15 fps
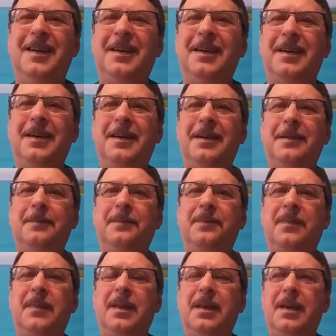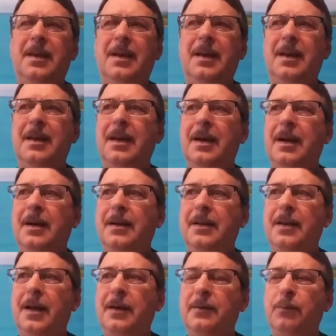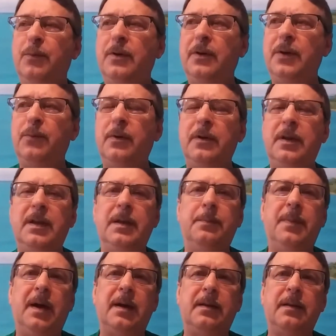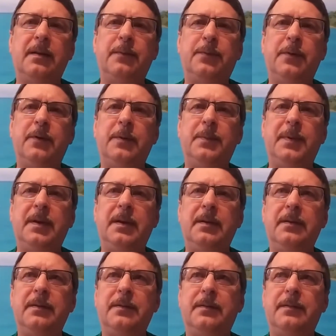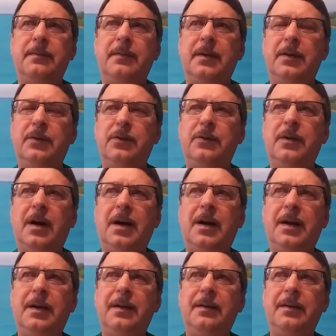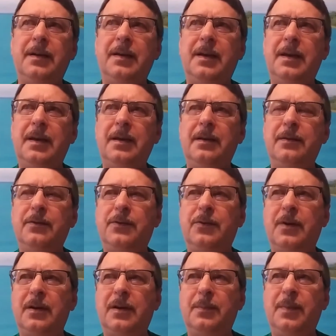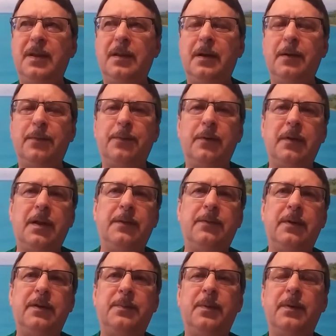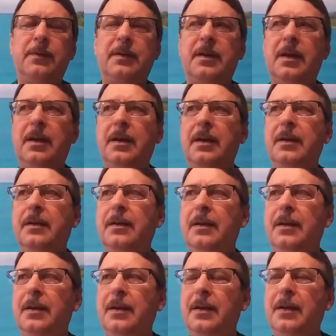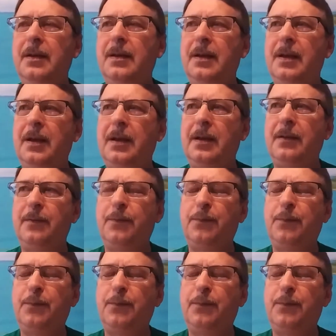But Yeah, and I really wanted to get back to the Philippines in July again so I could be there for Lovely's birthday and